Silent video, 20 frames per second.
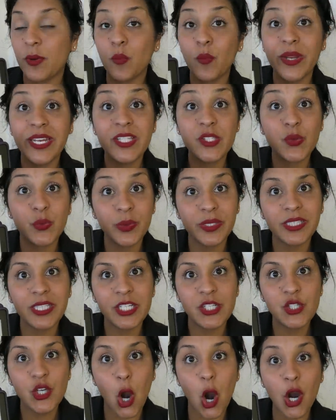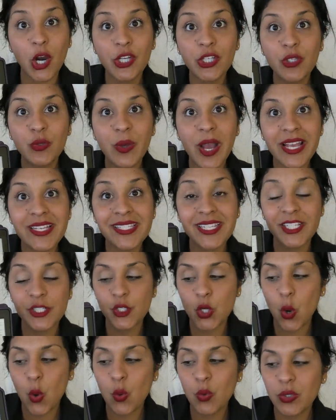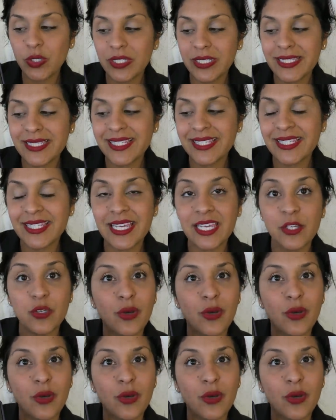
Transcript: but when it's really dark, you guys can totally see.